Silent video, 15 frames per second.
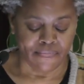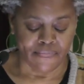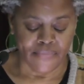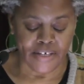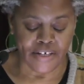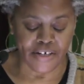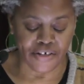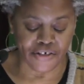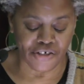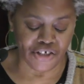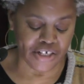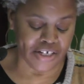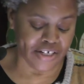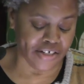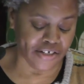That here
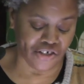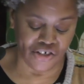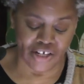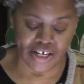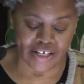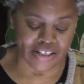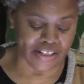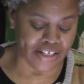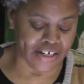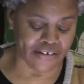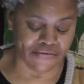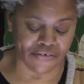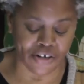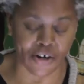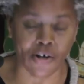she is, she had
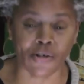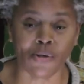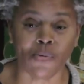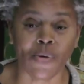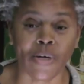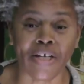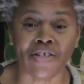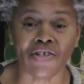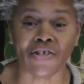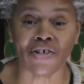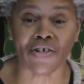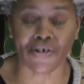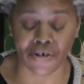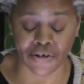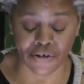lived all the way into
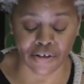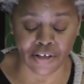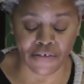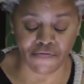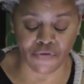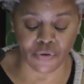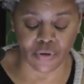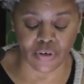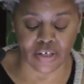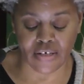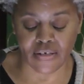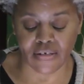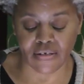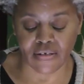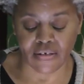her early
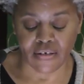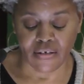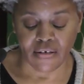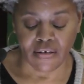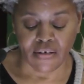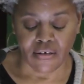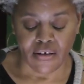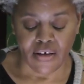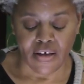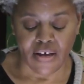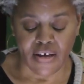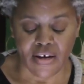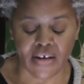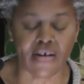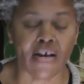40s
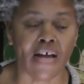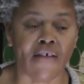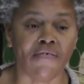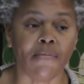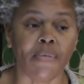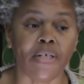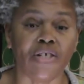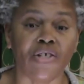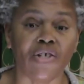and had never been